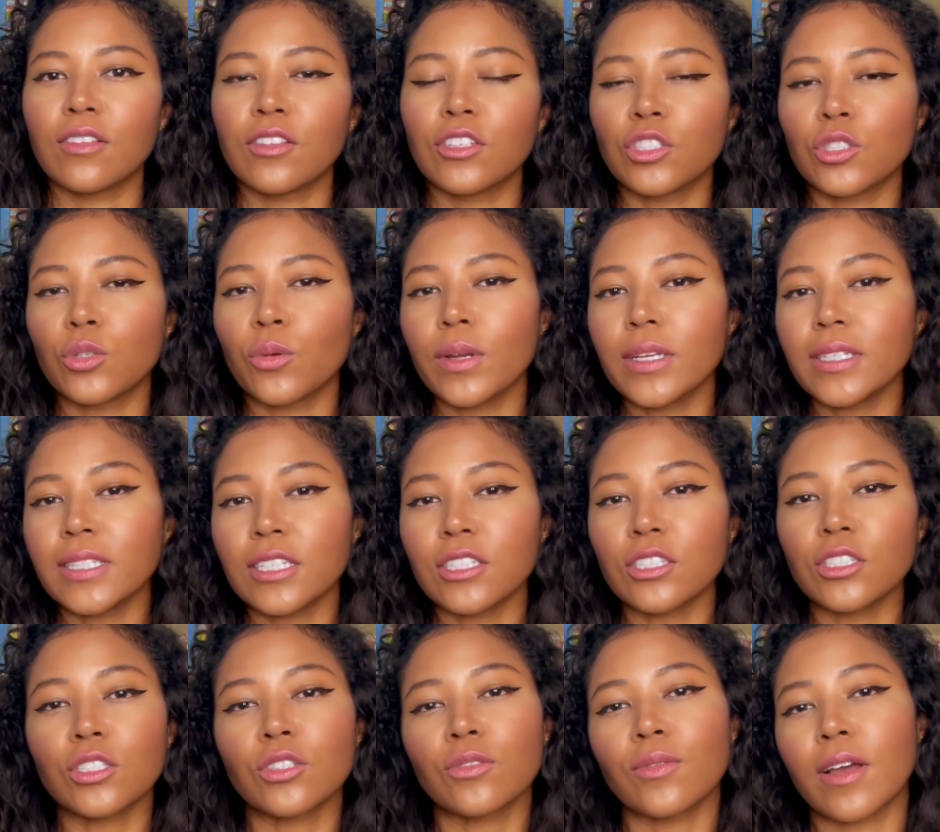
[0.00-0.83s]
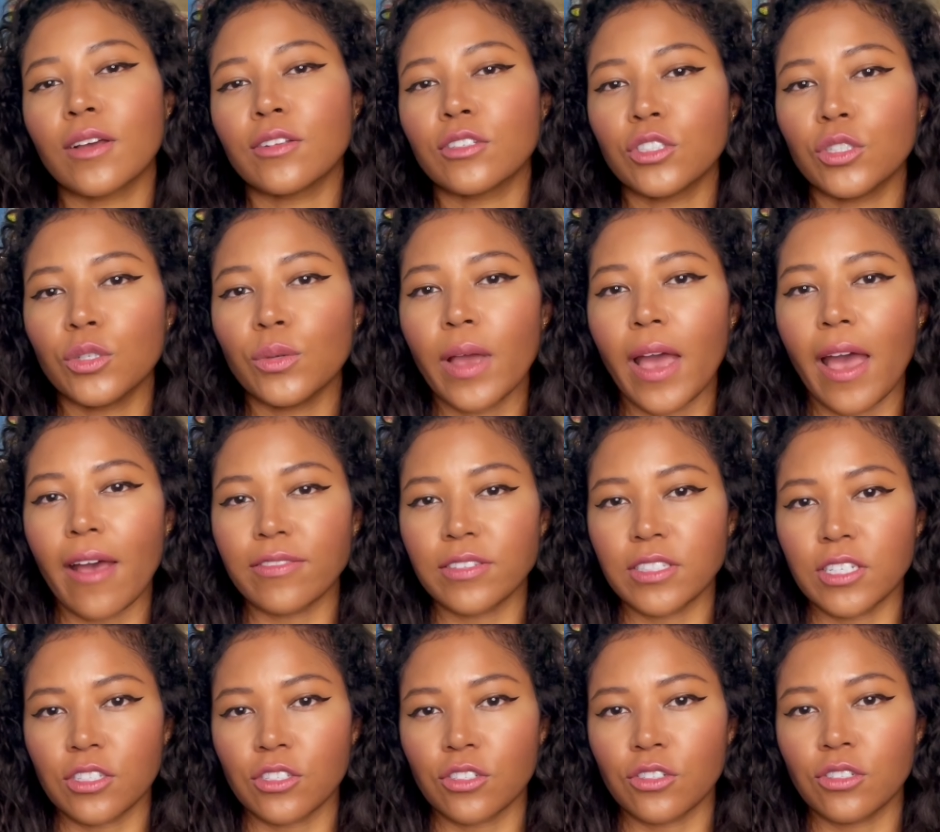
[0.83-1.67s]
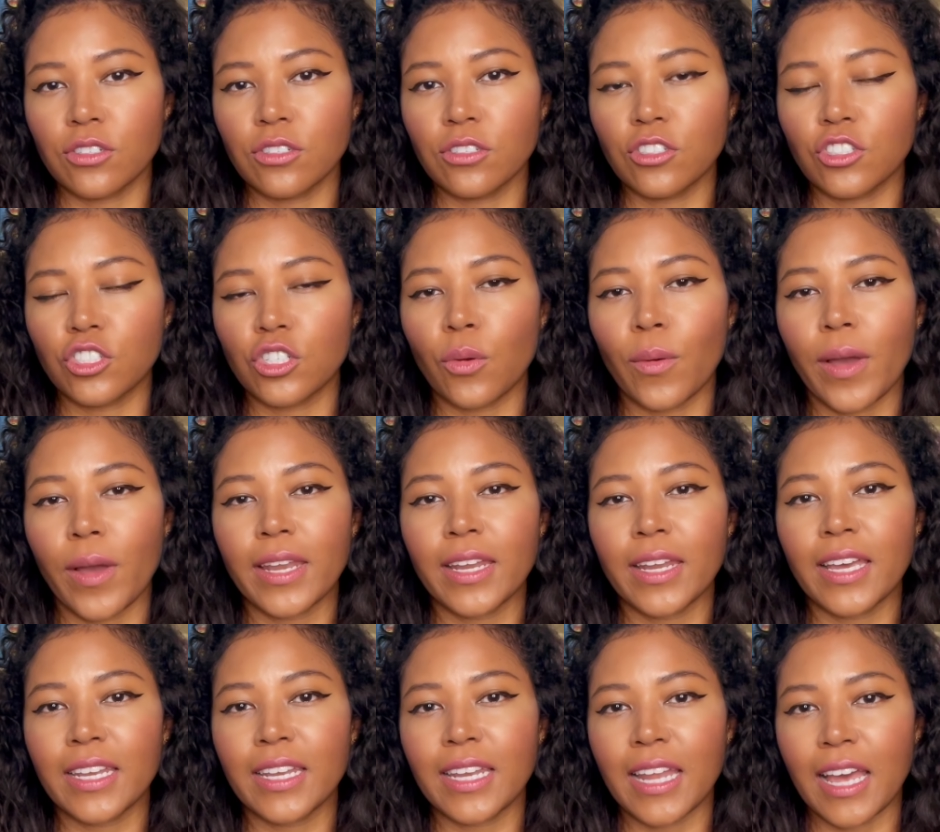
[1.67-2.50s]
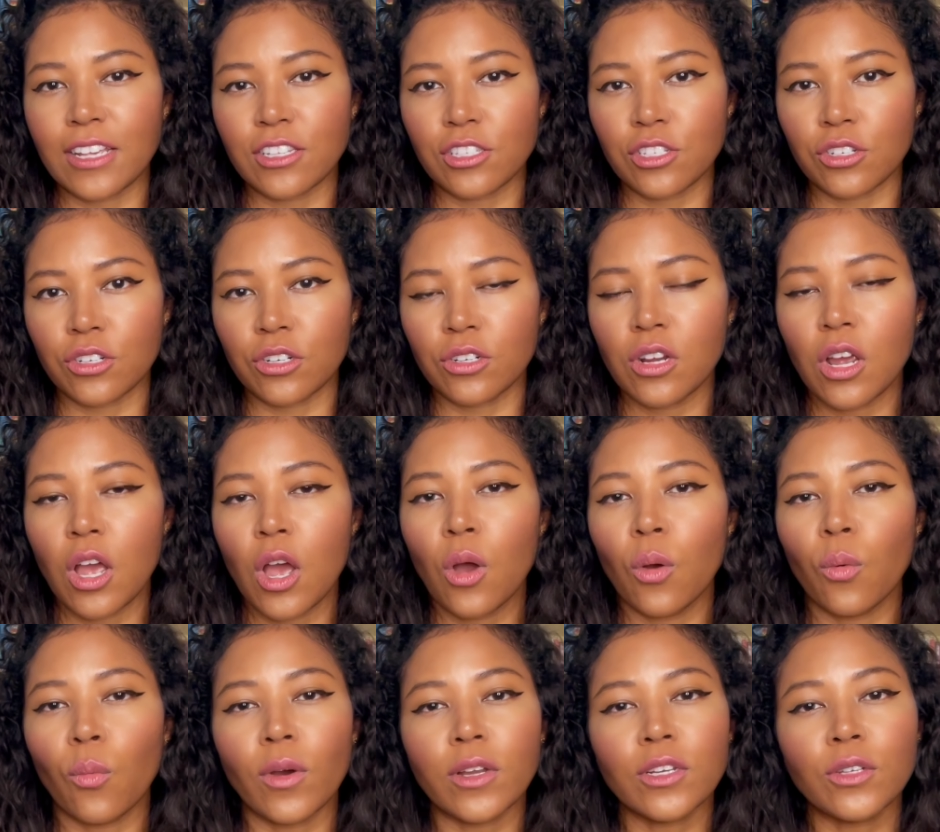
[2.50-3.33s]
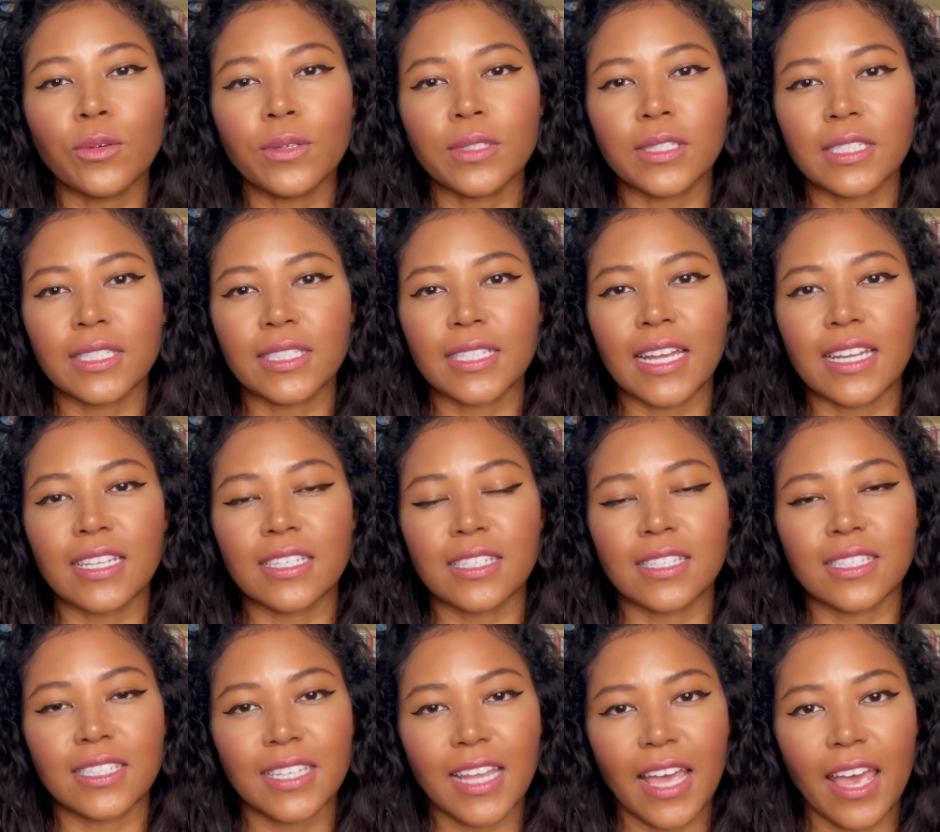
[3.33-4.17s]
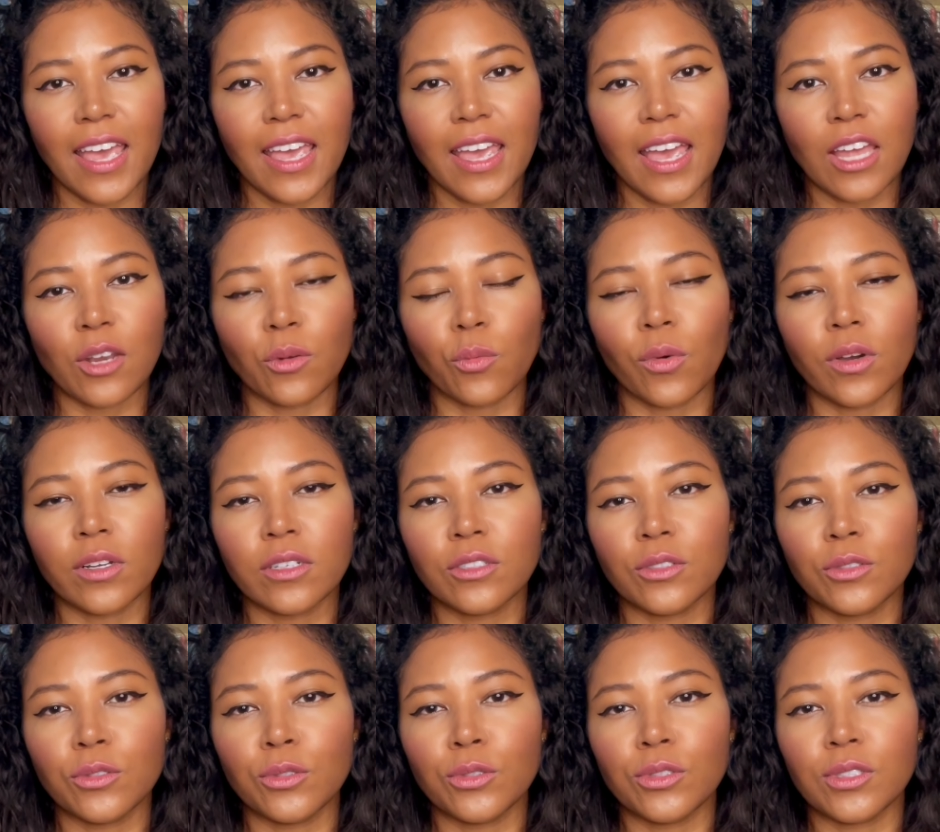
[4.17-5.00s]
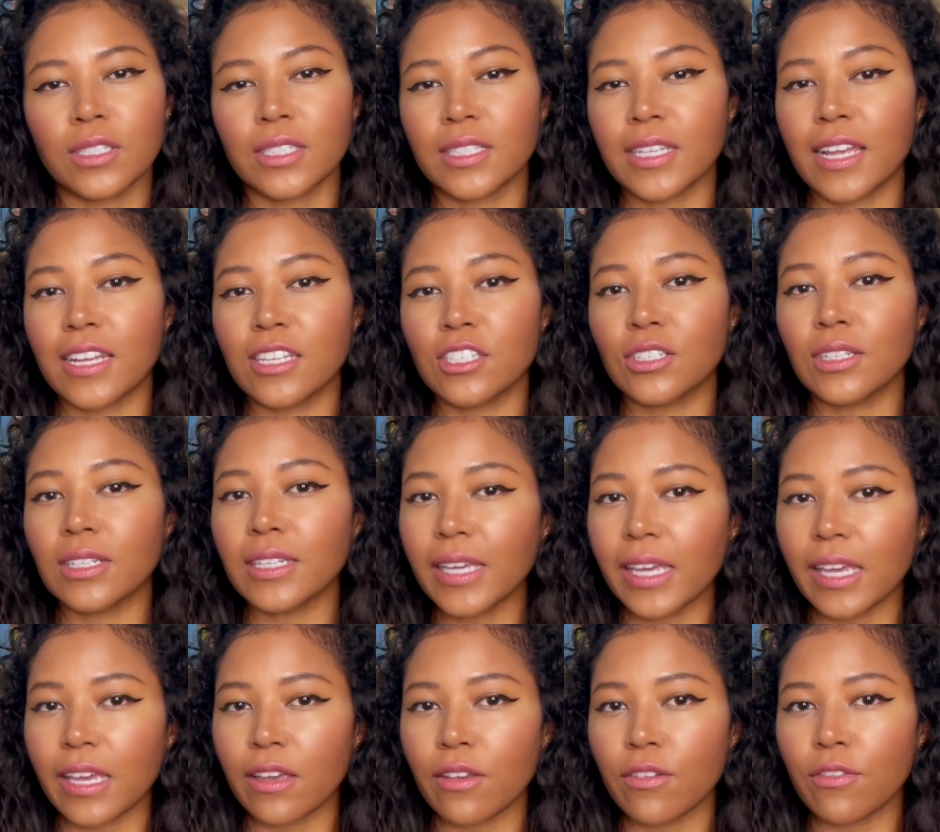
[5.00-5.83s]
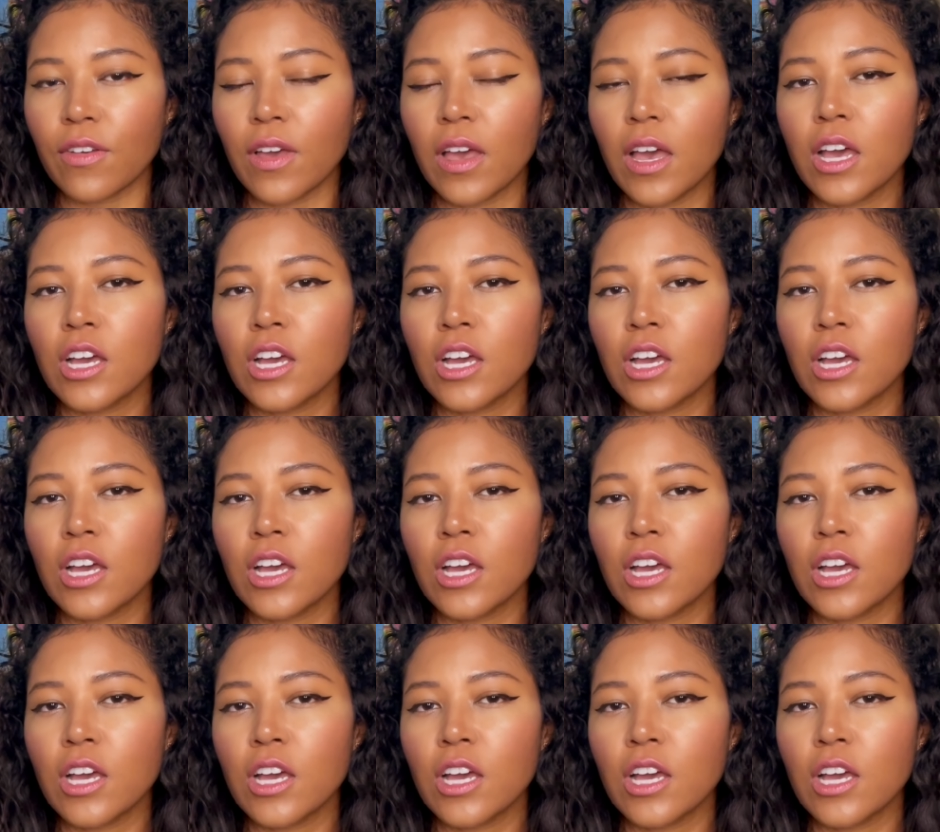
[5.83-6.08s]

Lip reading: The story centers around two half-sisters, Joanna and Esther, one who has decided to stay and one who's decided to leave.